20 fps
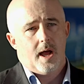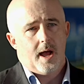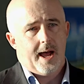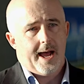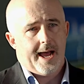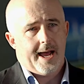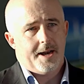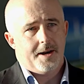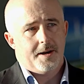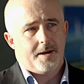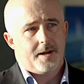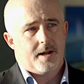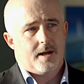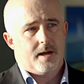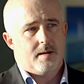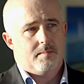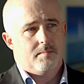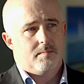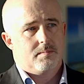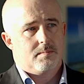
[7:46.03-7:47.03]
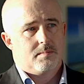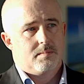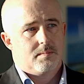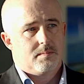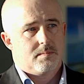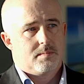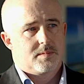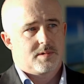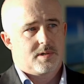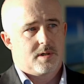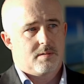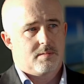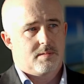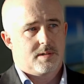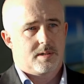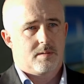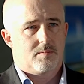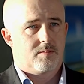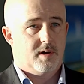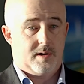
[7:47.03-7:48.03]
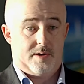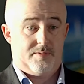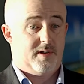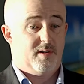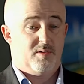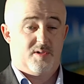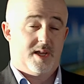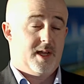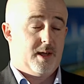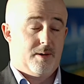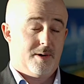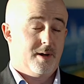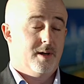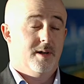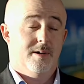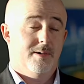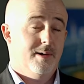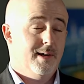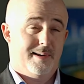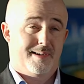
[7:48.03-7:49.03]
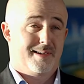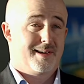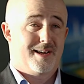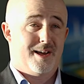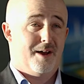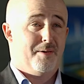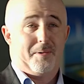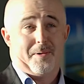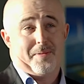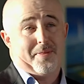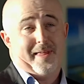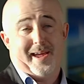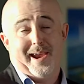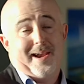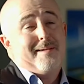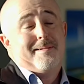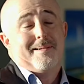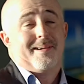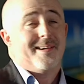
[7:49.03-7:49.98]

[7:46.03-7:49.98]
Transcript: And so he said, well, if you think you can do it, go on then.